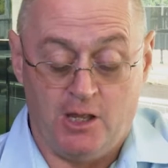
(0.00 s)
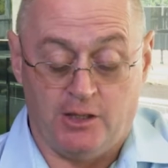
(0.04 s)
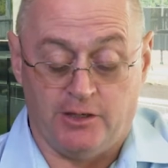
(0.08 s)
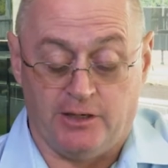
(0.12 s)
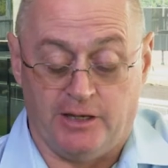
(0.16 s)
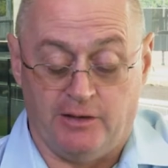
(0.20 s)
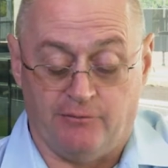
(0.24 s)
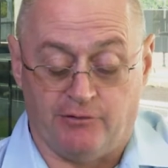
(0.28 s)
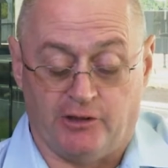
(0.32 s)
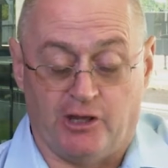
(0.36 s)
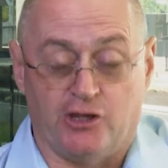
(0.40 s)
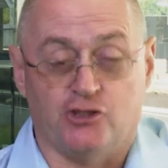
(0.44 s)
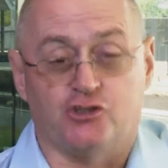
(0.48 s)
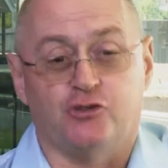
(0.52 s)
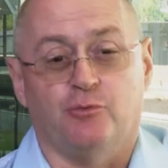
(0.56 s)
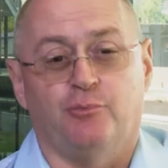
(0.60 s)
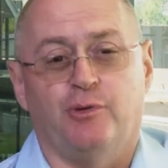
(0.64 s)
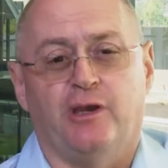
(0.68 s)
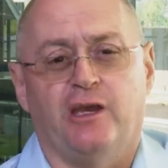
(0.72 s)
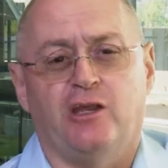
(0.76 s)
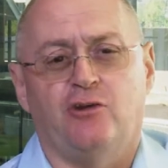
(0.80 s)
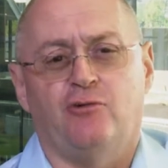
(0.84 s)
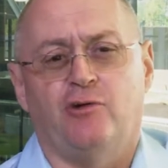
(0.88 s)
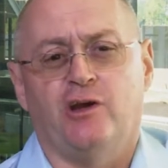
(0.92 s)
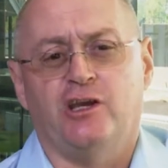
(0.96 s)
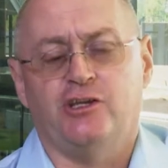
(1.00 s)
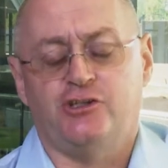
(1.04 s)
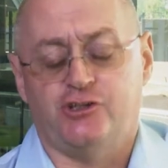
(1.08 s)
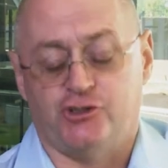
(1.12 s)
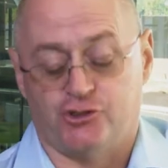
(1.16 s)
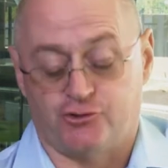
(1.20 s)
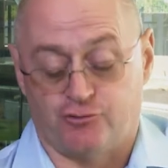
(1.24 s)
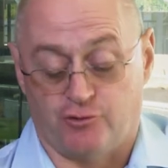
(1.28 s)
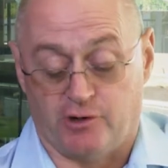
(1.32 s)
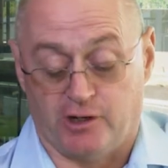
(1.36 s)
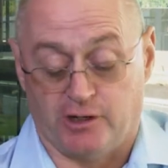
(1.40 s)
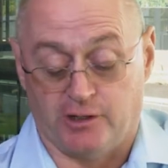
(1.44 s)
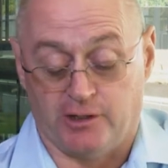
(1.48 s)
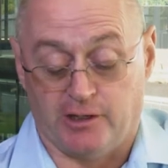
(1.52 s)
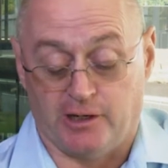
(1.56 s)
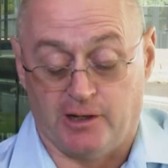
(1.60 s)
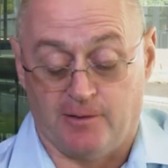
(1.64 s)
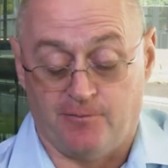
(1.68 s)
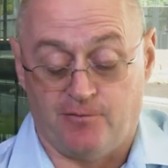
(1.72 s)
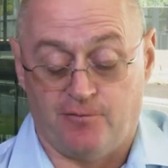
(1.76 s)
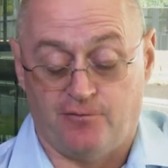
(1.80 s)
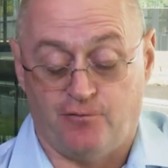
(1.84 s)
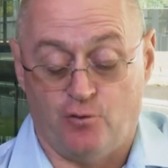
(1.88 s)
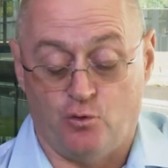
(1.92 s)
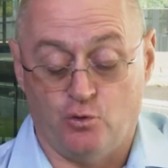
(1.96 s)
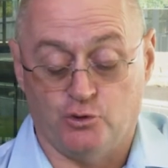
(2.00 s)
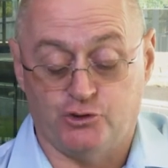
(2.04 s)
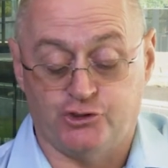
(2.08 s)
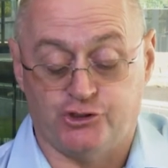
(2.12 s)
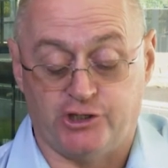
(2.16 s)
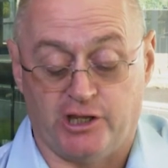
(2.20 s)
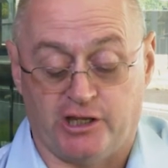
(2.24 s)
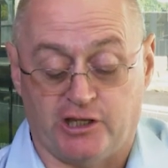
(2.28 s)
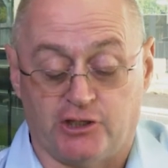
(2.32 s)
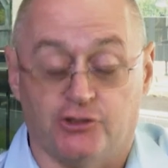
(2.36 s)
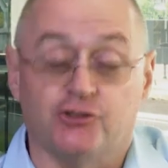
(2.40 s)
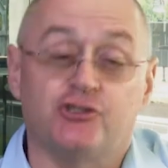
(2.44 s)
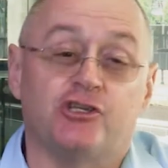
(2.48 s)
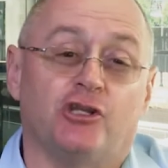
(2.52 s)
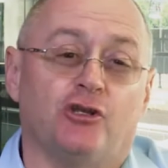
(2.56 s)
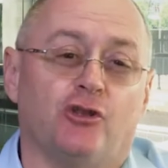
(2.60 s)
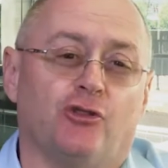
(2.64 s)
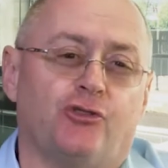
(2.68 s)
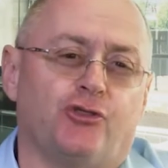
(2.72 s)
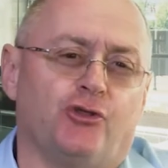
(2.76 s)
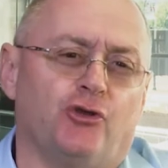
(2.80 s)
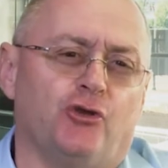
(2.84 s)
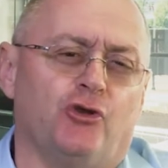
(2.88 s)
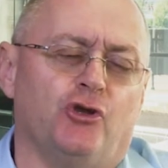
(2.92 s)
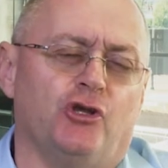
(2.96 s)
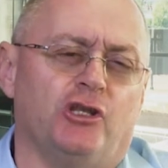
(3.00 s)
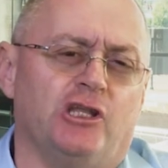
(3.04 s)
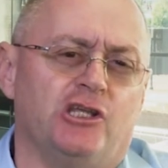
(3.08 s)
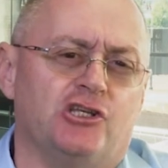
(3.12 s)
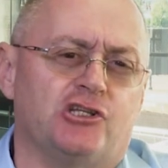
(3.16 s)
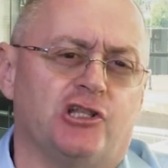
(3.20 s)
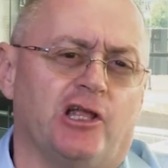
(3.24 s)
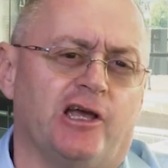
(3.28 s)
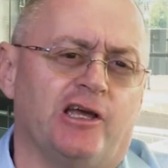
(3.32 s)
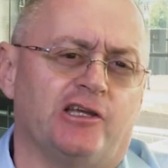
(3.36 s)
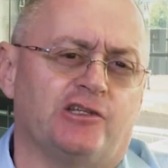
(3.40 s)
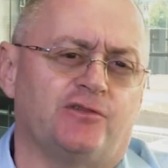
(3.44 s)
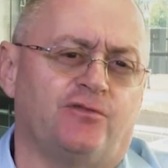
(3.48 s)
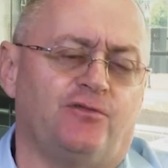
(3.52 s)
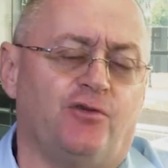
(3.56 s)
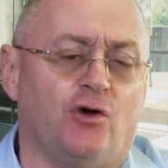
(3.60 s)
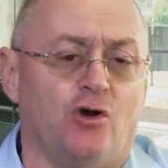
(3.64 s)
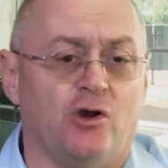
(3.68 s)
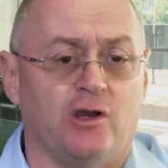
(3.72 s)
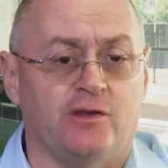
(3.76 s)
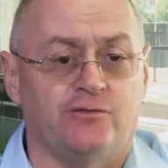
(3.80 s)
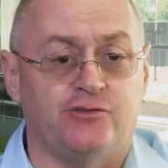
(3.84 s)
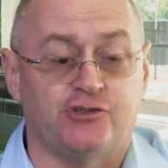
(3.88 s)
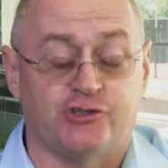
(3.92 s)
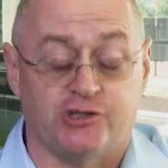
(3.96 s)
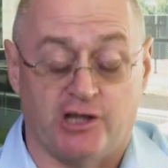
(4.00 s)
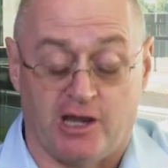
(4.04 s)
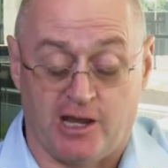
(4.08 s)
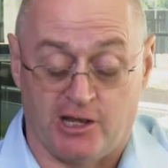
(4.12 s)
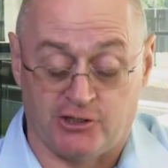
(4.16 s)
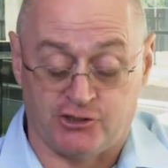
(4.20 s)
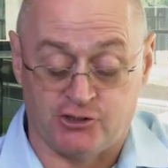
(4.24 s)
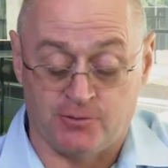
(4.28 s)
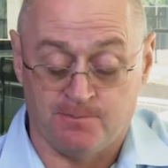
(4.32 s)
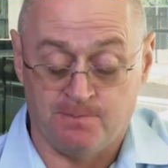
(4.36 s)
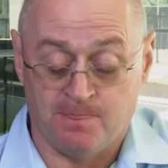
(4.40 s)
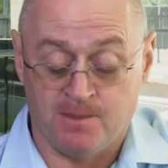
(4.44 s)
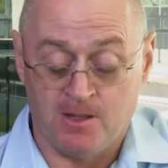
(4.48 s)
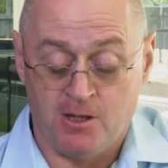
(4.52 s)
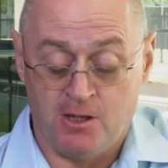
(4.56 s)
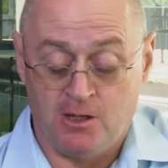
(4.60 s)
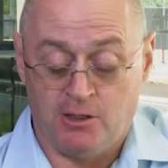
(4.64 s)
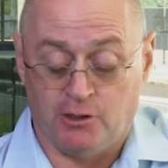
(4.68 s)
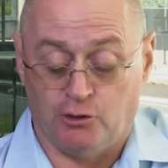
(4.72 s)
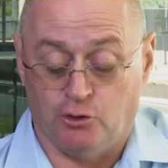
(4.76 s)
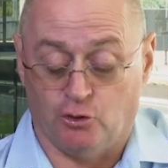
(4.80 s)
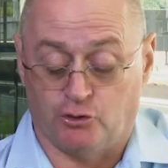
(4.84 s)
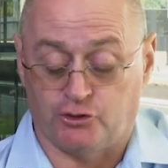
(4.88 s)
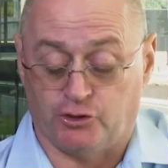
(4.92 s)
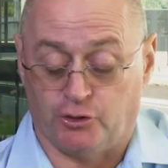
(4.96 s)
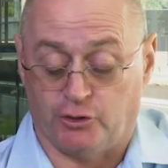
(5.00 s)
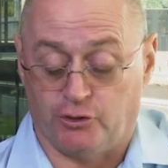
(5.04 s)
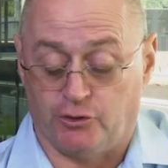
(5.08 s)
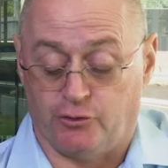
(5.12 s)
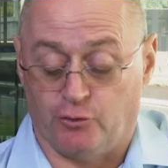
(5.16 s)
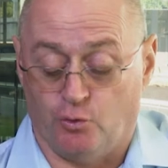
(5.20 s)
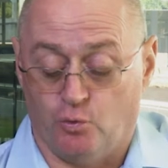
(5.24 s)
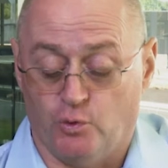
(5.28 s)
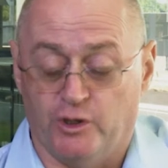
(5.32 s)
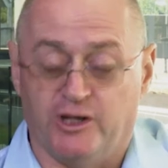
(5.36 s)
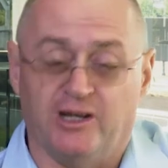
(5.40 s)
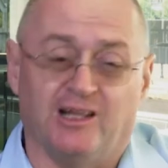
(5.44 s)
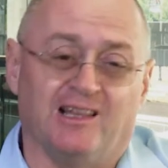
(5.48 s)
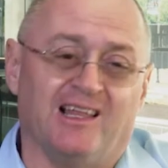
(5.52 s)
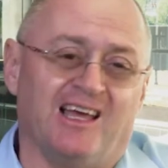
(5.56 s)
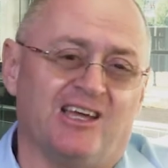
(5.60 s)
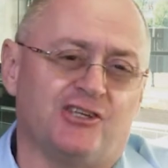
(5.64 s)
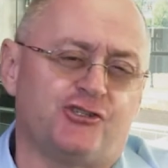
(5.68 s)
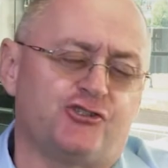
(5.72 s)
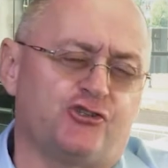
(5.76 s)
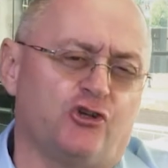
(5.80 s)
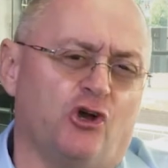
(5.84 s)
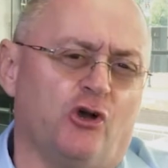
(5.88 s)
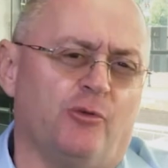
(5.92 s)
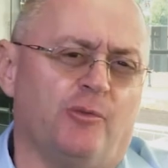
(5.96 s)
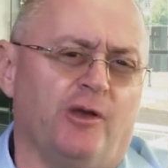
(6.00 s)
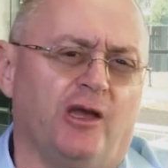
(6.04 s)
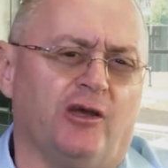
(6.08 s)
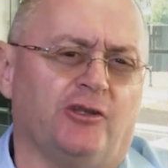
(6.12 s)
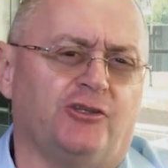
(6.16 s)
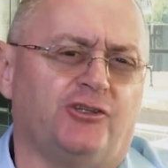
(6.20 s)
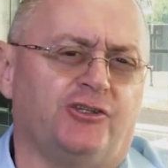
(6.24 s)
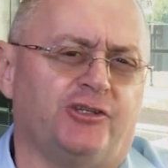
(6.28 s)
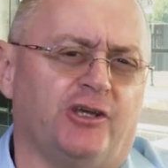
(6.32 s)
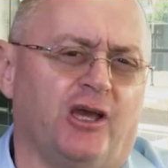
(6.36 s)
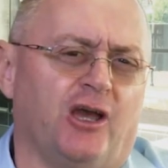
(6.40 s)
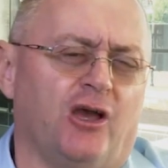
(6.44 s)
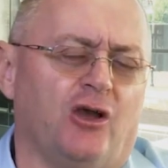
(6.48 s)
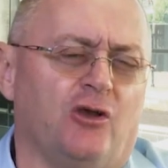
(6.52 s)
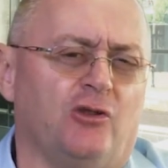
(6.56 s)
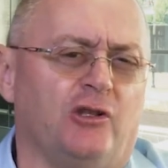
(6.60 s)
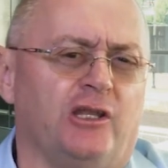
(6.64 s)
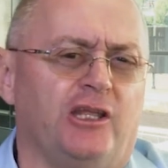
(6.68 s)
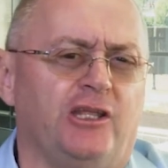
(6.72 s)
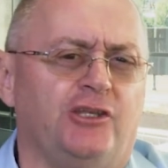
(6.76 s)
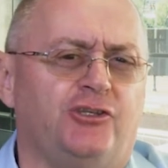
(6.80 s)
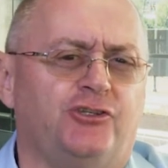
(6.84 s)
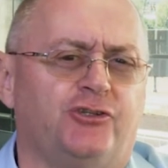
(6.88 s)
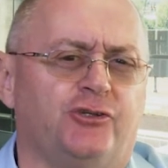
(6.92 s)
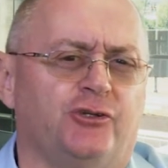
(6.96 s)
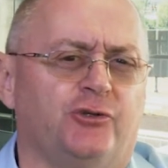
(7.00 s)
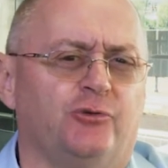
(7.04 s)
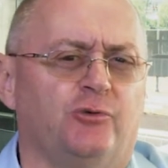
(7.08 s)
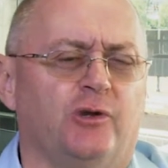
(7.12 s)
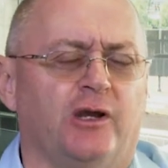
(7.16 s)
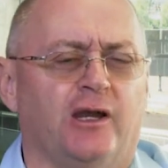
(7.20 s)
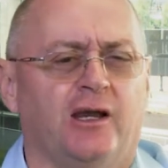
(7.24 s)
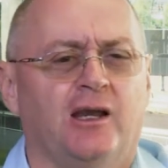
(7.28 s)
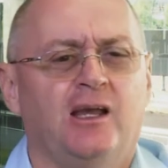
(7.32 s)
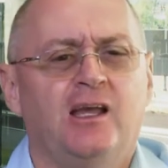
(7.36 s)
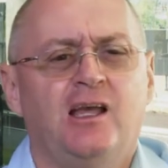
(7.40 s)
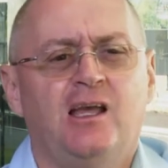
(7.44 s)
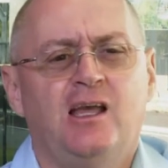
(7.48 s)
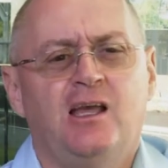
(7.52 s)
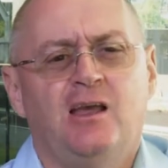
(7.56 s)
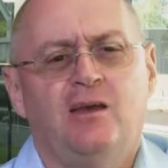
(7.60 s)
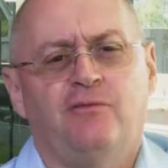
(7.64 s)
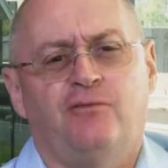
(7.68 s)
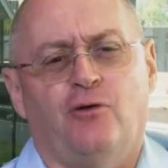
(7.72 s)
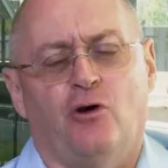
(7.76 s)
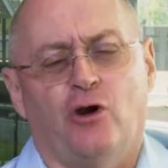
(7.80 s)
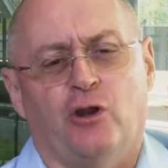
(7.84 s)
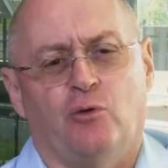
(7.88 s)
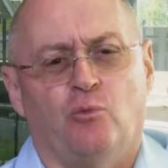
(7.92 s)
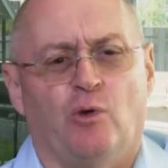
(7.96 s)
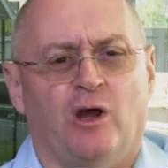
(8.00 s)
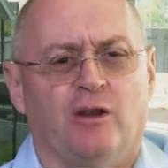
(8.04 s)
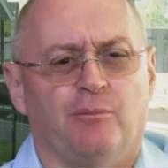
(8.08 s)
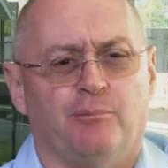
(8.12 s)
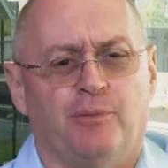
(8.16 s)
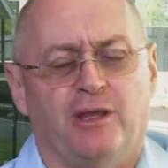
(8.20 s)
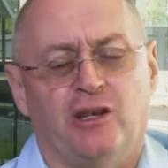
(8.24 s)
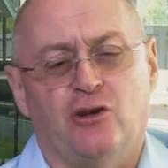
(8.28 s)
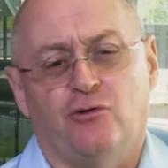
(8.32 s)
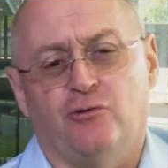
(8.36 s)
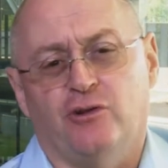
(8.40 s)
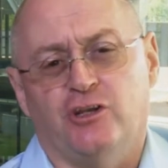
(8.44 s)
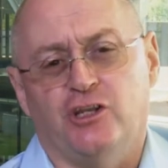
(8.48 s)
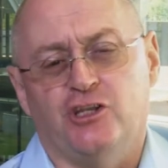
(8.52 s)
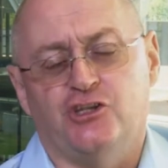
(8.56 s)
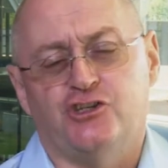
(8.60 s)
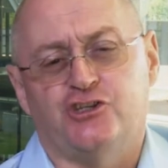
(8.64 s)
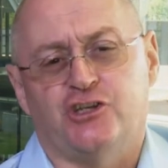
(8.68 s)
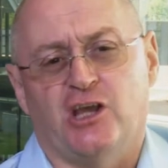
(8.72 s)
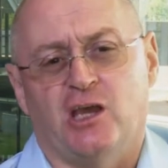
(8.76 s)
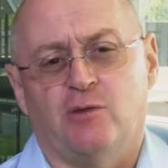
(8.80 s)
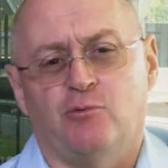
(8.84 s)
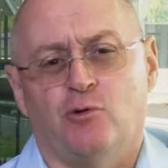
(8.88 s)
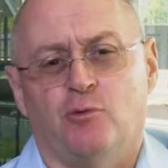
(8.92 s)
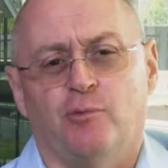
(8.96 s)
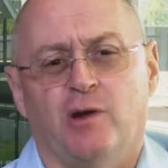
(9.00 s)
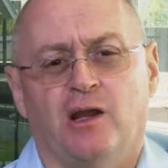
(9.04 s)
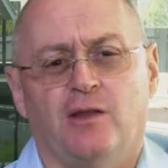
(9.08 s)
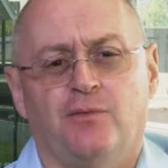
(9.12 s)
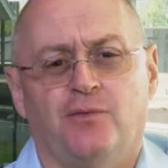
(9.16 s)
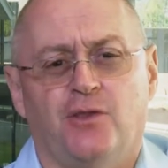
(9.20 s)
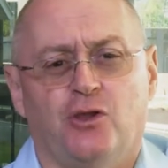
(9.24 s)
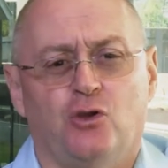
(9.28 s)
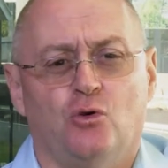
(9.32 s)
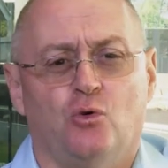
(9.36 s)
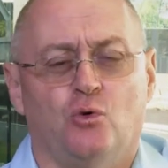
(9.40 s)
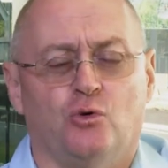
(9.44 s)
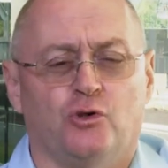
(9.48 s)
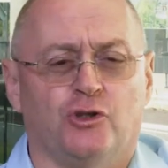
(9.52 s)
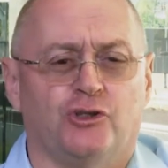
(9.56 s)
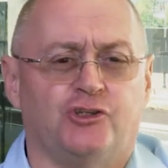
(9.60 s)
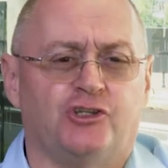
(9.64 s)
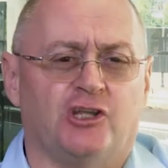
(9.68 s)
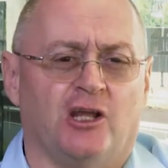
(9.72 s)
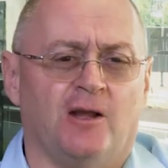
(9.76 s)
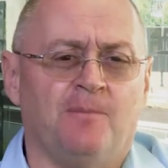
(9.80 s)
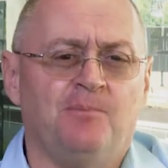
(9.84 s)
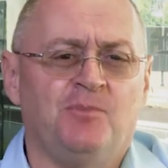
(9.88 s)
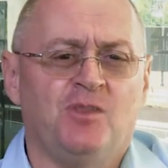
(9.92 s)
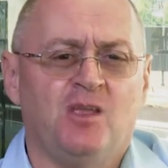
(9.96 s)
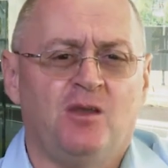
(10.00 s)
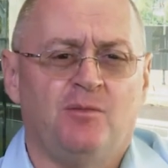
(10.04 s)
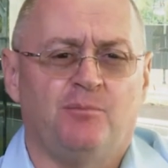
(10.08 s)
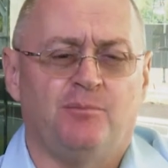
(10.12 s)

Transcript: Never goes a bad race. It's run uh, four seconds and a third his last five starts looked at the winner last time out uh, only to uh, find one better in his stablemate, the Auditor.